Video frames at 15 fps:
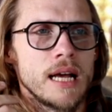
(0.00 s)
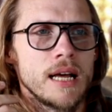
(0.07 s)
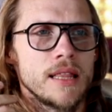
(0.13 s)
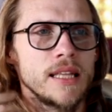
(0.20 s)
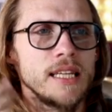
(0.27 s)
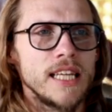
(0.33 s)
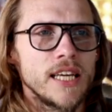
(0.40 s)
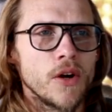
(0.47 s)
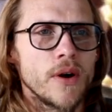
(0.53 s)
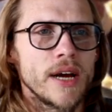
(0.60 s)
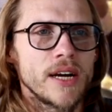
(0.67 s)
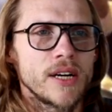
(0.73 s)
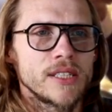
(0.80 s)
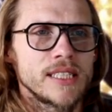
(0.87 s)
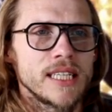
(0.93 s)
the Nico
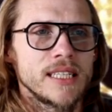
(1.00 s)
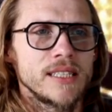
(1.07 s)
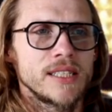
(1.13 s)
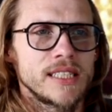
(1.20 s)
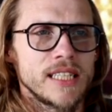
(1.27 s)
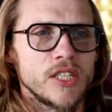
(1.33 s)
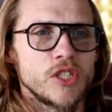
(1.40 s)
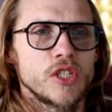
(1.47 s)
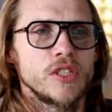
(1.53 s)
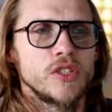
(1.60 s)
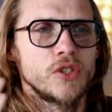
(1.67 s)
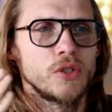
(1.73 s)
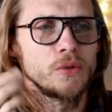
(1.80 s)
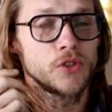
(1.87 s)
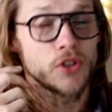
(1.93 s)
Harrison decision
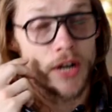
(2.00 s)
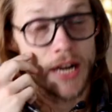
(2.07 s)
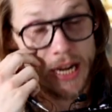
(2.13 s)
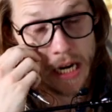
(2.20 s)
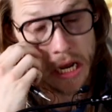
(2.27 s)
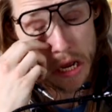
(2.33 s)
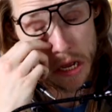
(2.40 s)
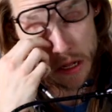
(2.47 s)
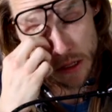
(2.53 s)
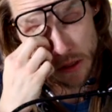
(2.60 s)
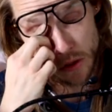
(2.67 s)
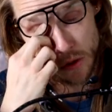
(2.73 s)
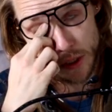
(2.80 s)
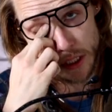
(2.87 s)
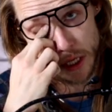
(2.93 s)
to trade
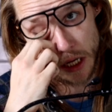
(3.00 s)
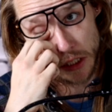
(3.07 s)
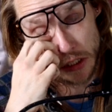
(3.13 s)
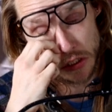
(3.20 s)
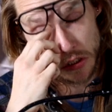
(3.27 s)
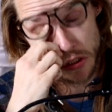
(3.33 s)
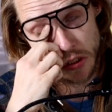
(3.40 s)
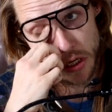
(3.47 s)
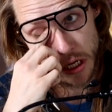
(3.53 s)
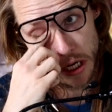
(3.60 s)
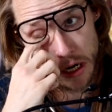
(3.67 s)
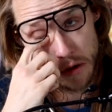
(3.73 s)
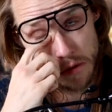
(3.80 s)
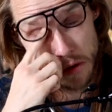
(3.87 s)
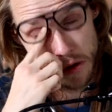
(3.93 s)
Luka Doncic,
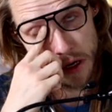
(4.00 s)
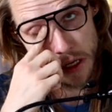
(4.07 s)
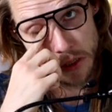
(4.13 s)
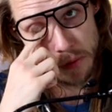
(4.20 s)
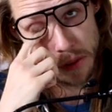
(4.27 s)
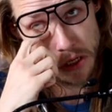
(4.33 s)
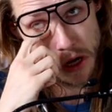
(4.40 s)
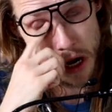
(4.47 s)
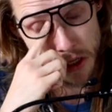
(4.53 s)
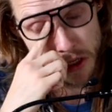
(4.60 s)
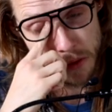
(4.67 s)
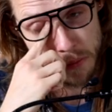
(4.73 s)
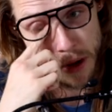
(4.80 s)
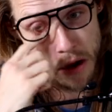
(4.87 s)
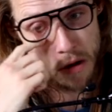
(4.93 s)
look, it's been talked
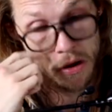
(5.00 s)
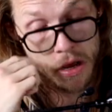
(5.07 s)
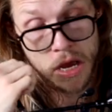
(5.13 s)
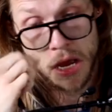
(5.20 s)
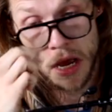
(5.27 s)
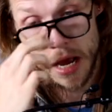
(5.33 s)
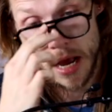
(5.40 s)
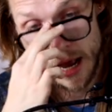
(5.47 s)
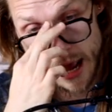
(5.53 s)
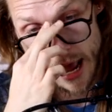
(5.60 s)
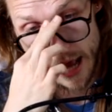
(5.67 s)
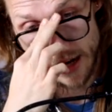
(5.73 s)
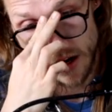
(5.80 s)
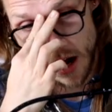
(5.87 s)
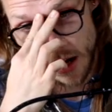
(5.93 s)
about
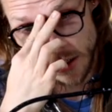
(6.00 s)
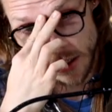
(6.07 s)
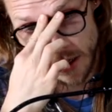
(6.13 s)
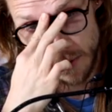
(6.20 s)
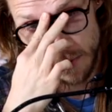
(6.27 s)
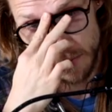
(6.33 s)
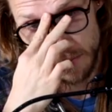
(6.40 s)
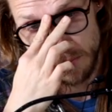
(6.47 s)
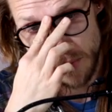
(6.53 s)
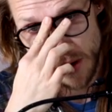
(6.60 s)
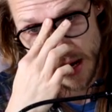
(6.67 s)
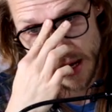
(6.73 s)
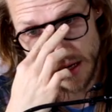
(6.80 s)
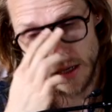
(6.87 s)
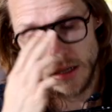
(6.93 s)
ad nauseum,
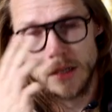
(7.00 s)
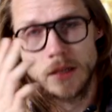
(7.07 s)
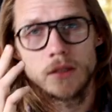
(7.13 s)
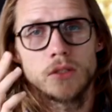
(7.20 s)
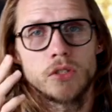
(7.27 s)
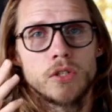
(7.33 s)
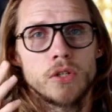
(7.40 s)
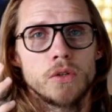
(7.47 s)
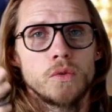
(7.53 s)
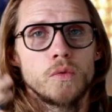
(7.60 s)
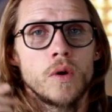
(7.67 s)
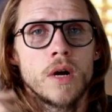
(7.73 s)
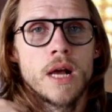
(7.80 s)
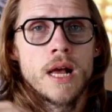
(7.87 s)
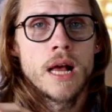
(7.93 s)
but
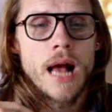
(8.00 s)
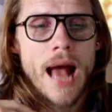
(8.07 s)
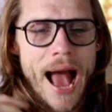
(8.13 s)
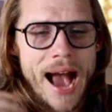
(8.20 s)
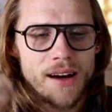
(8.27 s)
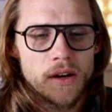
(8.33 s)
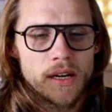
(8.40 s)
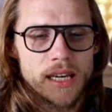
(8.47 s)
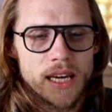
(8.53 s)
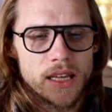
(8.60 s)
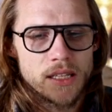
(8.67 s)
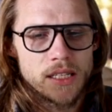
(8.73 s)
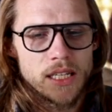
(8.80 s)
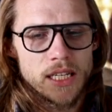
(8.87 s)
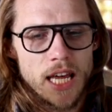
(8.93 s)
to act like
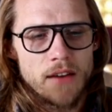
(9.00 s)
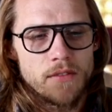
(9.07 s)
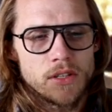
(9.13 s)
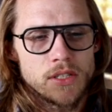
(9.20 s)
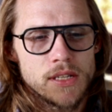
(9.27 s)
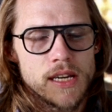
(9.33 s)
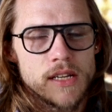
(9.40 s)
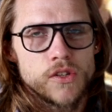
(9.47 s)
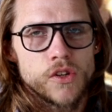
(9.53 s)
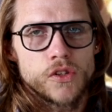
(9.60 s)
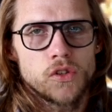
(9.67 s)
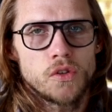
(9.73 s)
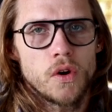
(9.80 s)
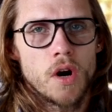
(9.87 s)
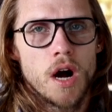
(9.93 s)
Anthony Davis is a
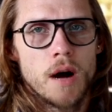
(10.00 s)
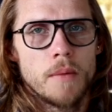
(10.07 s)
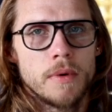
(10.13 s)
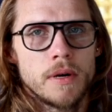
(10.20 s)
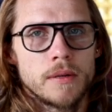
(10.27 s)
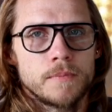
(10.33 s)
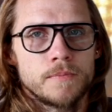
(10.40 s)
scrub